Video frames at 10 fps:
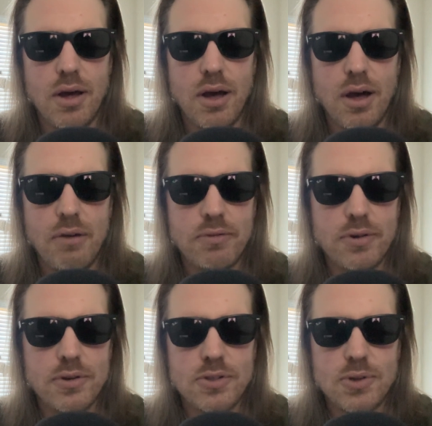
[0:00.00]

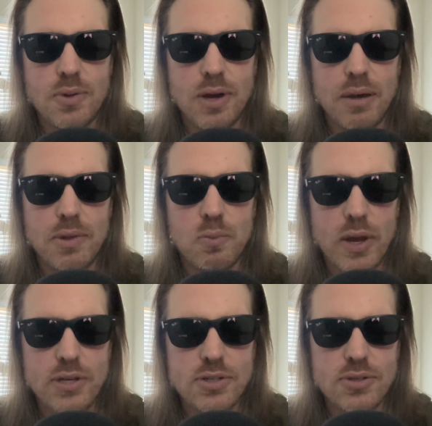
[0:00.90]
Offer to help them
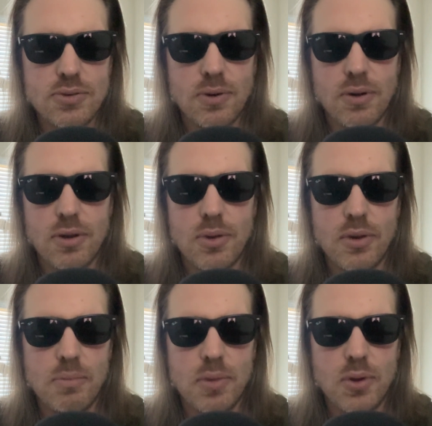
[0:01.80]
register or go to
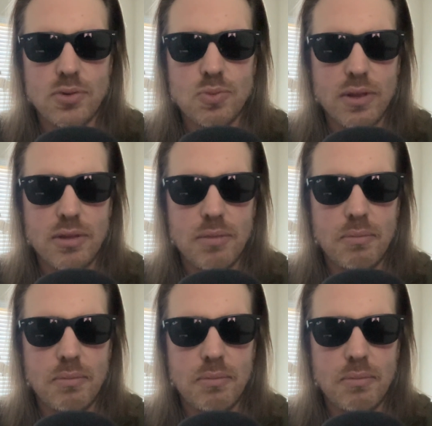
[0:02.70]
the polls with them.